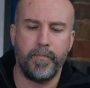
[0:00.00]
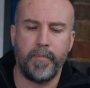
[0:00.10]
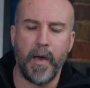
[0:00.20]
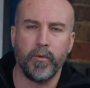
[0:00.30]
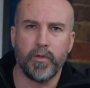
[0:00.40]

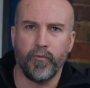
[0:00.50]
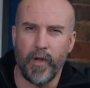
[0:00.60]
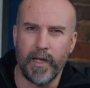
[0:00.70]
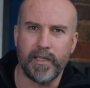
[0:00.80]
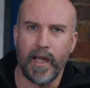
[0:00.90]
belt
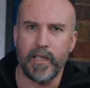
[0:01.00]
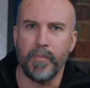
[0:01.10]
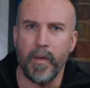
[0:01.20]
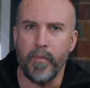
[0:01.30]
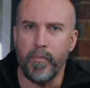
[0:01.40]
real estate's
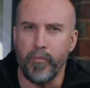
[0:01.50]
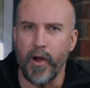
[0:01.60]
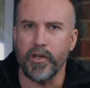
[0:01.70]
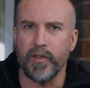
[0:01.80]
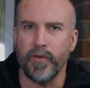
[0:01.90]
a bit
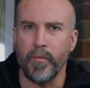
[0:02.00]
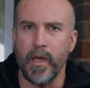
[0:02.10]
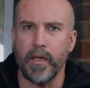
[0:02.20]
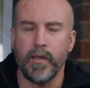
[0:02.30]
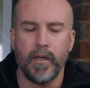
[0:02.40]
precious for
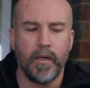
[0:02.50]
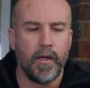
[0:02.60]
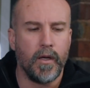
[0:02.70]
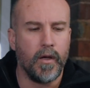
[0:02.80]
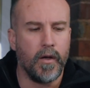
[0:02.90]
me.
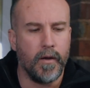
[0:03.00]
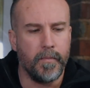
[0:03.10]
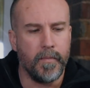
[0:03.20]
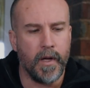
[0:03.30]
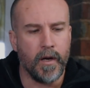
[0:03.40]

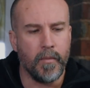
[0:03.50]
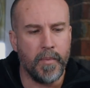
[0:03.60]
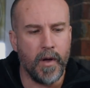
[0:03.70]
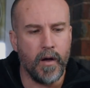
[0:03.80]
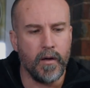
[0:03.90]
And I'm a
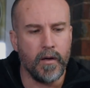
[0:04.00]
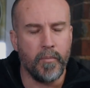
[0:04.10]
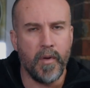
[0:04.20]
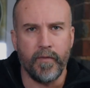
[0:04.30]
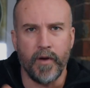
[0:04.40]

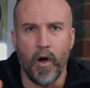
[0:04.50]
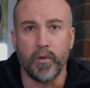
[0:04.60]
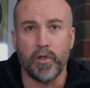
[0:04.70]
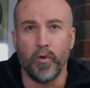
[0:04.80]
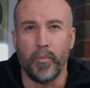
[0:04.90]
bit of an
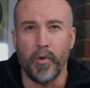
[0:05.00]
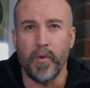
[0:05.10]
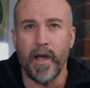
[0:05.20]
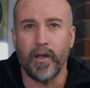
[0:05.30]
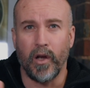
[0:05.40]
old school
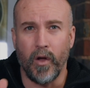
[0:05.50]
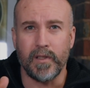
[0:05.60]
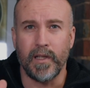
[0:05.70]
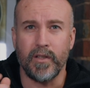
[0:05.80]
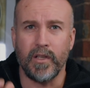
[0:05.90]
bootneck. I
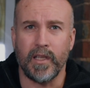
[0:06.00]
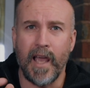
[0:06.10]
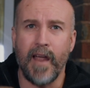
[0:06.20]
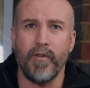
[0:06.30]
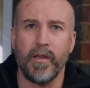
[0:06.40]
like to literally
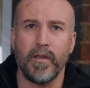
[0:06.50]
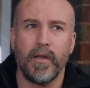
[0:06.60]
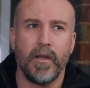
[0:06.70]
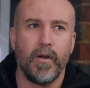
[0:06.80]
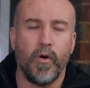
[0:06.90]
carry
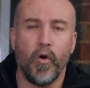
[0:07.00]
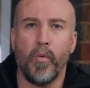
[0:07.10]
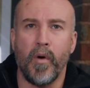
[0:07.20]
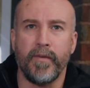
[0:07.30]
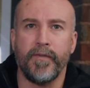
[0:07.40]

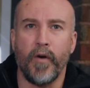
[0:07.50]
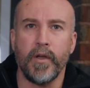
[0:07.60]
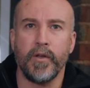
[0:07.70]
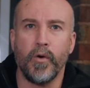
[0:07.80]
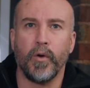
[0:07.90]
all my
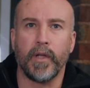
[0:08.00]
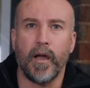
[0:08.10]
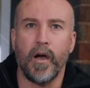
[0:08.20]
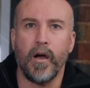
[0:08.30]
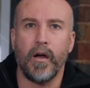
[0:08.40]
fighting
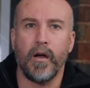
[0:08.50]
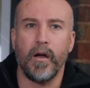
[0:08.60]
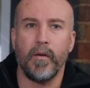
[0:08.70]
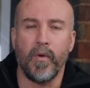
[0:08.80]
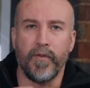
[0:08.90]
order,
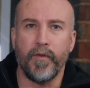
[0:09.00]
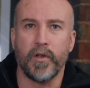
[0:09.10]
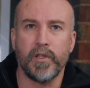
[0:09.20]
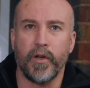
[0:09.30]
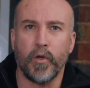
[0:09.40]
my
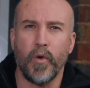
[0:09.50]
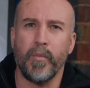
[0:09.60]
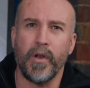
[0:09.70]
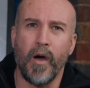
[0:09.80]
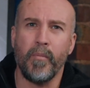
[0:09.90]
first line
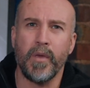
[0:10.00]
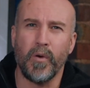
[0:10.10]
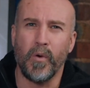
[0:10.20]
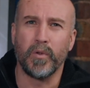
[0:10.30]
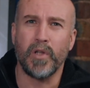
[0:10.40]
equipment on me
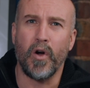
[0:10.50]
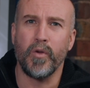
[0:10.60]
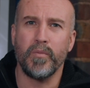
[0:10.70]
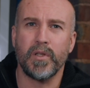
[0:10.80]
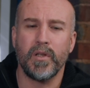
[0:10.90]
at all
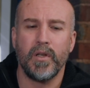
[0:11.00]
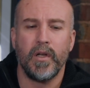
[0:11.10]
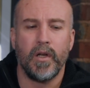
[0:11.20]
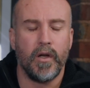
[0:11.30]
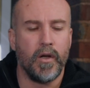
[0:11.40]
times.
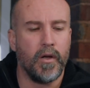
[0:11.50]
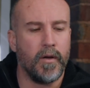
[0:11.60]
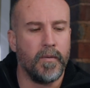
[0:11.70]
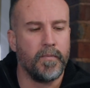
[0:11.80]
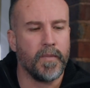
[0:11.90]

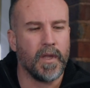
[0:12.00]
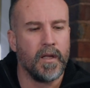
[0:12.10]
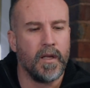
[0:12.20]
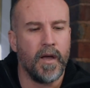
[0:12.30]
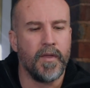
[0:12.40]
And
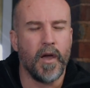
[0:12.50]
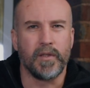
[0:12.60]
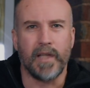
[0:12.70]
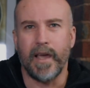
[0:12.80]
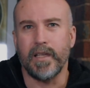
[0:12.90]

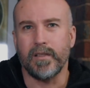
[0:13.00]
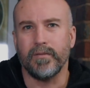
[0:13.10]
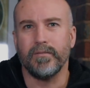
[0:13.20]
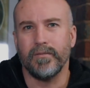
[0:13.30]
those days